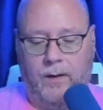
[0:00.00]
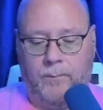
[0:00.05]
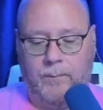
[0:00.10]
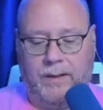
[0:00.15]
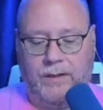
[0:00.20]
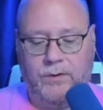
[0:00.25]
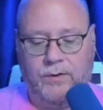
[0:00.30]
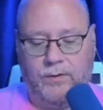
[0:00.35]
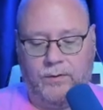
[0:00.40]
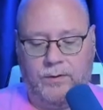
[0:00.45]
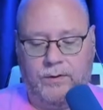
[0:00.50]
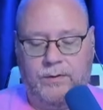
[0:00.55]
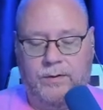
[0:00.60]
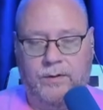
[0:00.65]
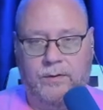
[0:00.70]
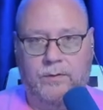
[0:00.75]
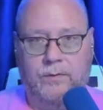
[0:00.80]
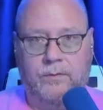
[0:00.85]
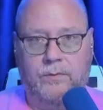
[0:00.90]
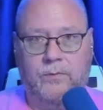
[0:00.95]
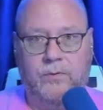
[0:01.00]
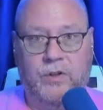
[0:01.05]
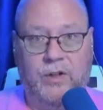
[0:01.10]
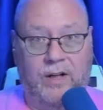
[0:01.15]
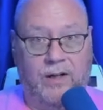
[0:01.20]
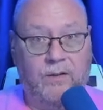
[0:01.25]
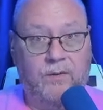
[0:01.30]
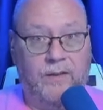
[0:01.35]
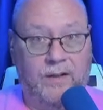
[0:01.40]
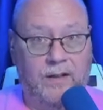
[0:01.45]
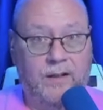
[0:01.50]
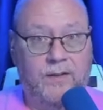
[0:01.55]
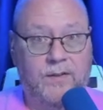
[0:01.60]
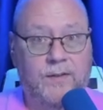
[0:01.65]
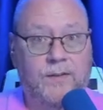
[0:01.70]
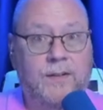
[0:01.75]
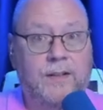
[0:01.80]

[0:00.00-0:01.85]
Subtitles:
Be sure to share this.